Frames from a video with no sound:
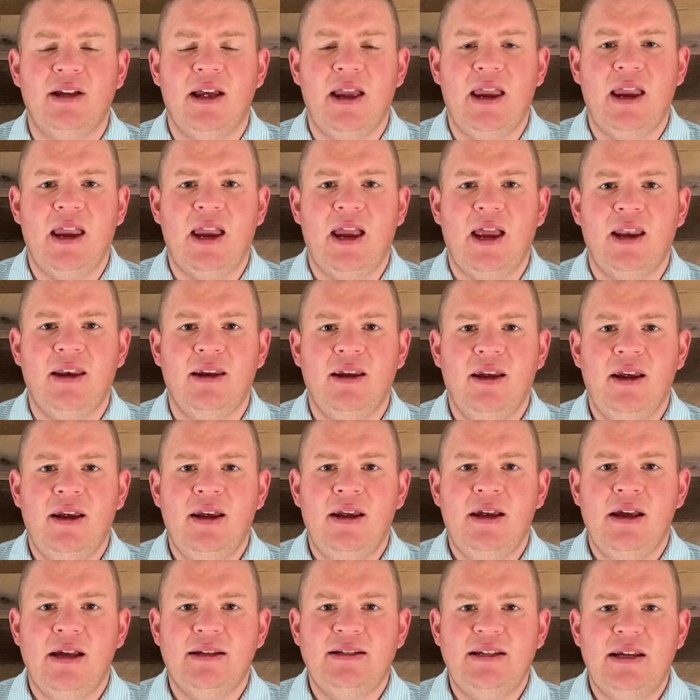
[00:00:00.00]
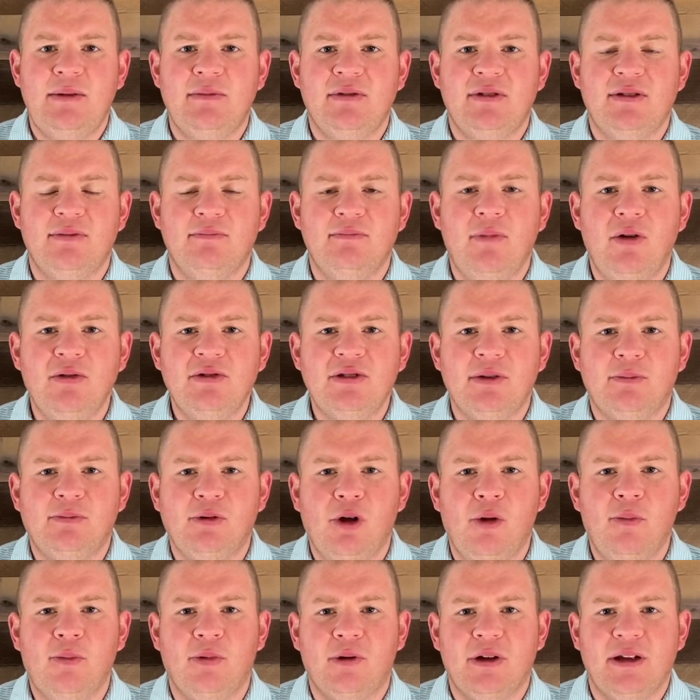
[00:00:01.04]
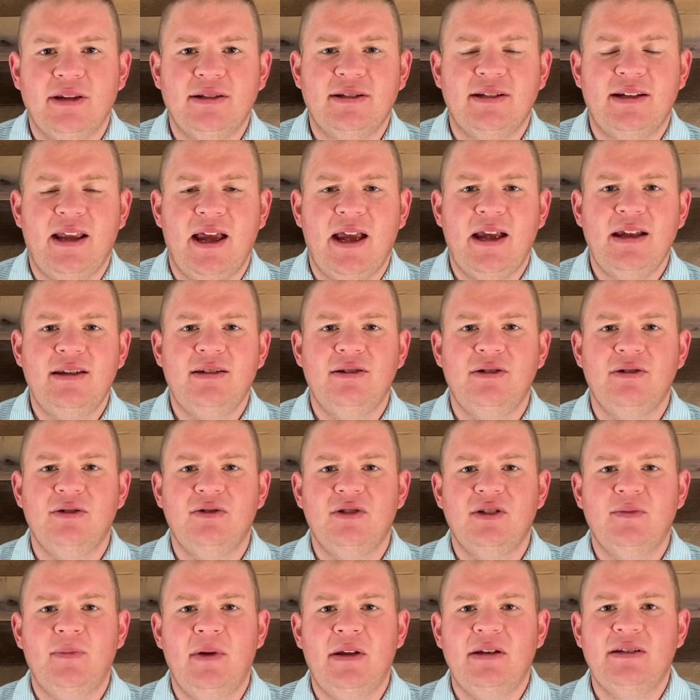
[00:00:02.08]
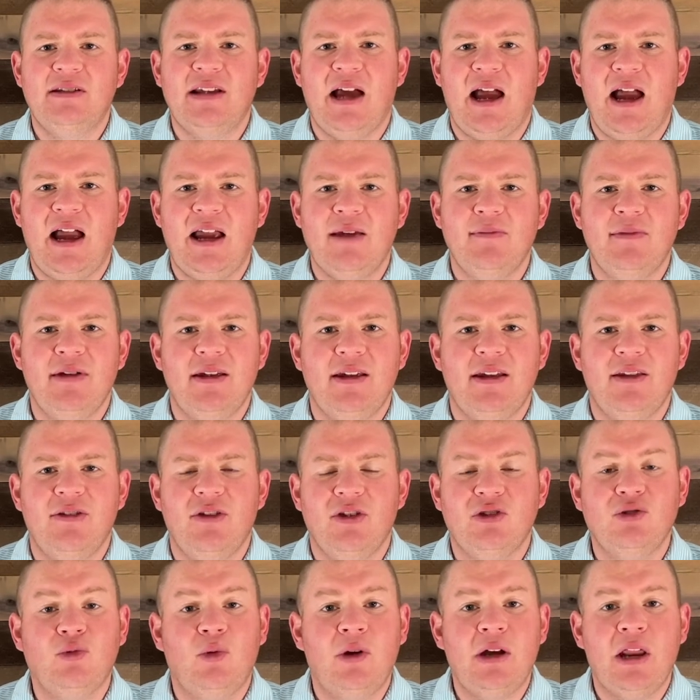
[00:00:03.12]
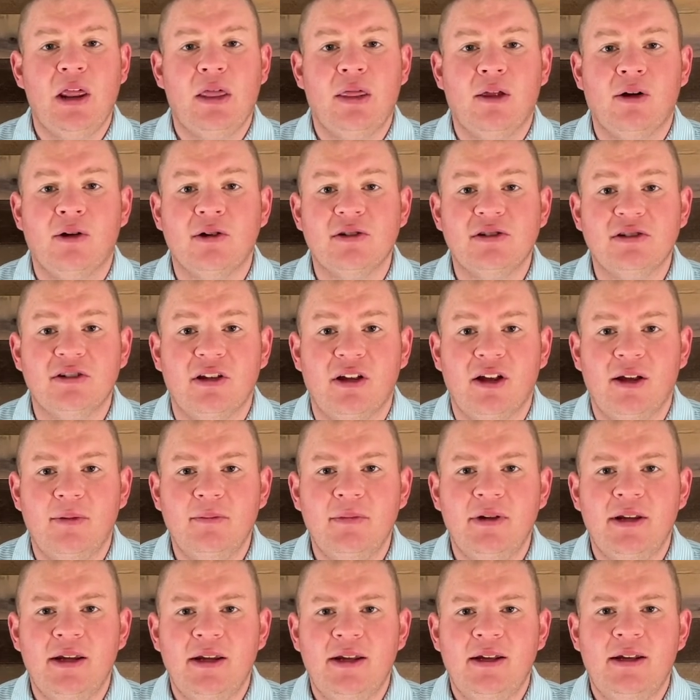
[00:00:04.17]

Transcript: and it seems most appropriate today to spend time in the 23rd Psalm.